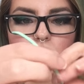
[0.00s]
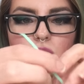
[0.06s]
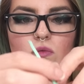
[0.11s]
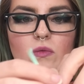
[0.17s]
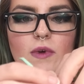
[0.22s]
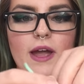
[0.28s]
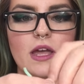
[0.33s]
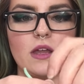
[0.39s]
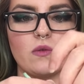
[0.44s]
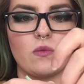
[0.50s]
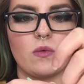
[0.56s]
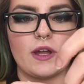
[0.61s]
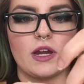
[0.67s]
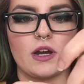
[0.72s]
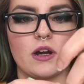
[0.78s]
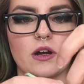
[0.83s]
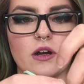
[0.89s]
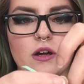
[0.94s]
right
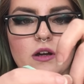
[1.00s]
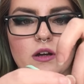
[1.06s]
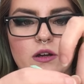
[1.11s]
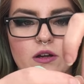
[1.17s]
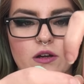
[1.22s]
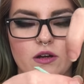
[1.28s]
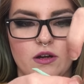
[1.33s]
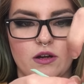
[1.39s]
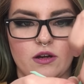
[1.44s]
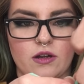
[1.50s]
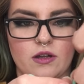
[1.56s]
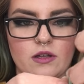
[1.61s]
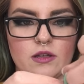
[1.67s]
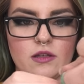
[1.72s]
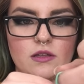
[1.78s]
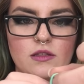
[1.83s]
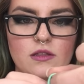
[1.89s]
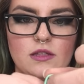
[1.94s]
where
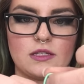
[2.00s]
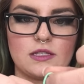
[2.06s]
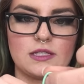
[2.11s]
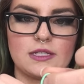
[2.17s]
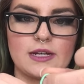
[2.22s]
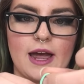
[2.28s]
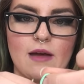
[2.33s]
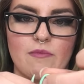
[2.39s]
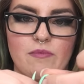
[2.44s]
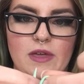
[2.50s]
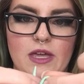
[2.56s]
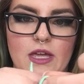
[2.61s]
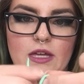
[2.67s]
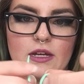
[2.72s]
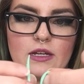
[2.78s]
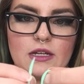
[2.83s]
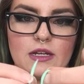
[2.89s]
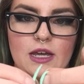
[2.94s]
the stop
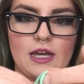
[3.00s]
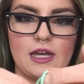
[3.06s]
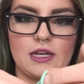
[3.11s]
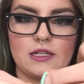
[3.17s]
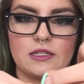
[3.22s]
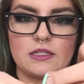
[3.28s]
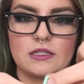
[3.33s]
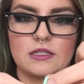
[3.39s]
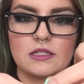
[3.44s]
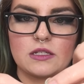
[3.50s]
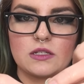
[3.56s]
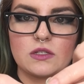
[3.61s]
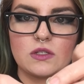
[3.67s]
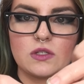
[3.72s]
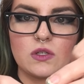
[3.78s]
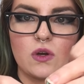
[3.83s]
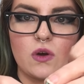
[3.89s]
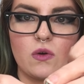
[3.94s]
bead is.
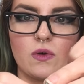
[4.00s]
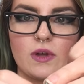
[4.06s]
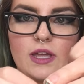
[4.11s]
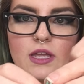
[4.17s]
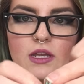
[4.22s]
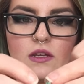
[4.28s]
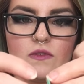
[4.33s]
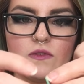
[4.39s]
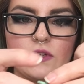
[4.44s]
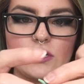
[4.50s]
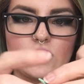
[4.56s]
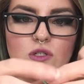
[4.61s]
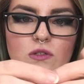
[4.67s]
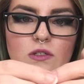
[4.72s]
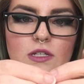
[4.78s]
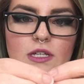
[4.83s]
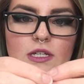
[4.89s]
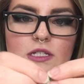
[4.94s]
So
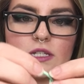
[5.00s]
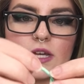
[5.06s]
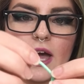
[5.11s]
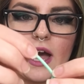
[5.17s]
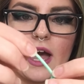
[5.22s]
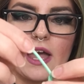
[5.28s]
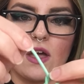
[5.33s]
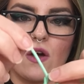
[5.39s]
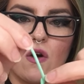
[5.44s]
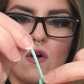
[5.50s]
individually tie